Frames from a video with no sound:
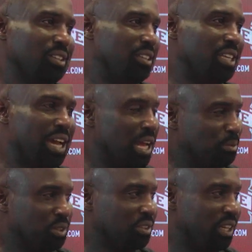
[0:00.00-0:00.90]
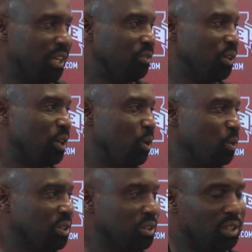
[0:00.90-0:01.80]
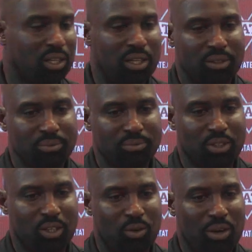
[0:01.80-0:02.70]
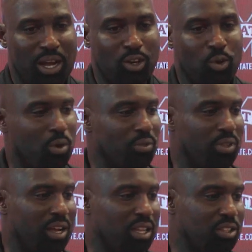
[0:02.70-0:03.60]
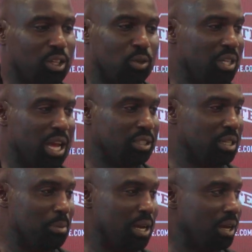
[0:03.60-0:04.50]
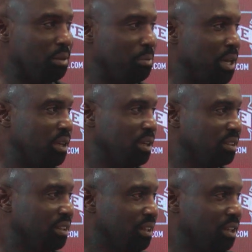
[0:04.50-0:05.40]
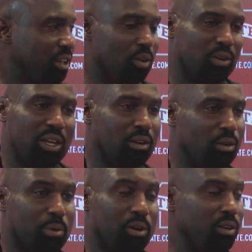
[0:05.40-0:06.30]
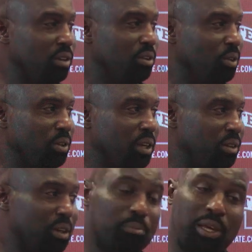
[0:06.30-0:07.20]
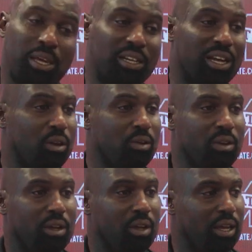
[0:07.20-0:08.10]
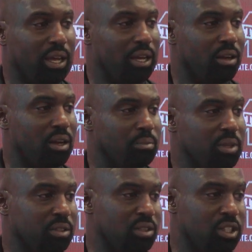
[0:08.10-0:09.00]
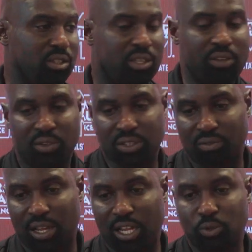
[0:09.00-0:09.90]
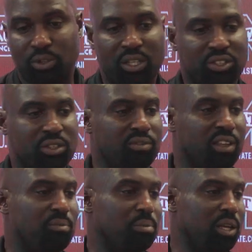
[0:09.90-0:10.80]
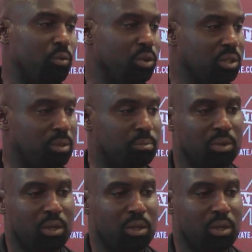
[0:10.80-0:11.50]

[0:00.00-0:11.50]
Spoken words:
Deke Adams is a hell of a coach. You know, I know one thing. I see those guys coming out of the meeting, you know, and they look pretty. You know, they're big now, and there's a good defensive line tradition. They've played with some